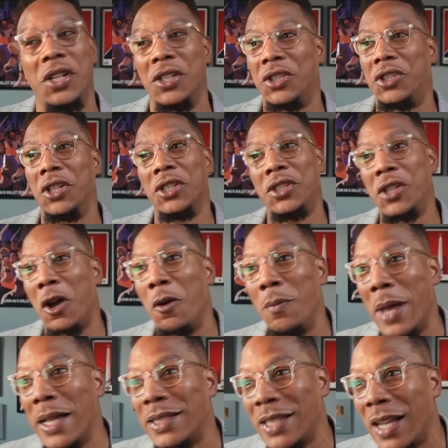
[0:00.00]
Just don't
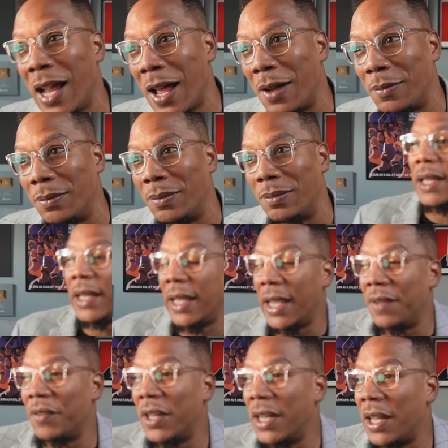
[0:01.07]
mess it up.
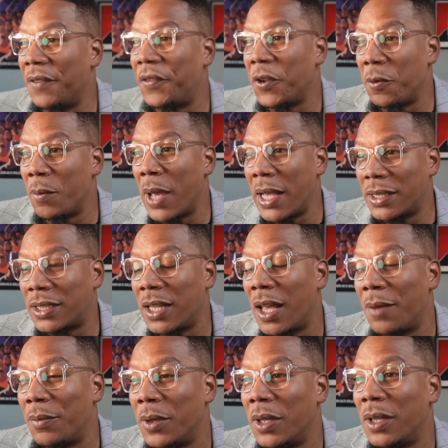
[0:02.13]
Even if you mess
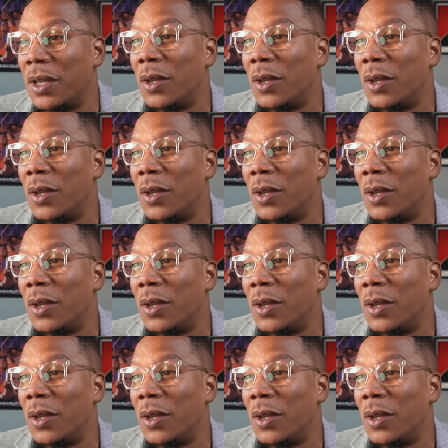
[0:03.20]
up,